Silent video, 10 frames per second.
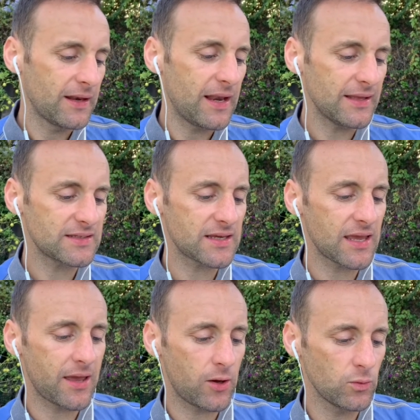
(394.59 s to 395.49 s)
Let's say
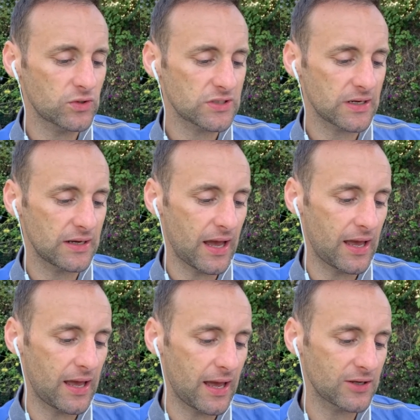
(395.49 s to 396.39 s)
a house
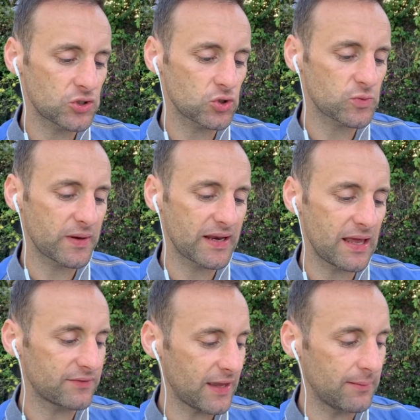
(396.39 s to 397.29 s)
has just been
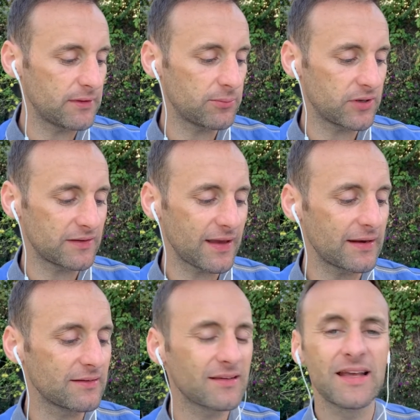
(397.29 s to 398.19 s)
left empty by a
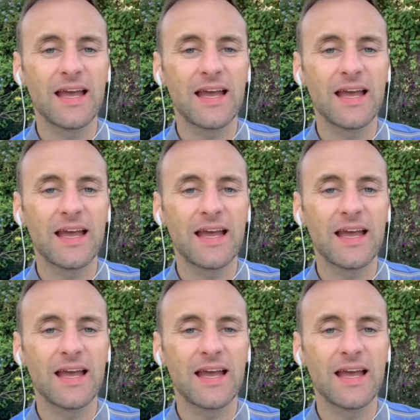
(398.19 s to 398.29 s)
tenant,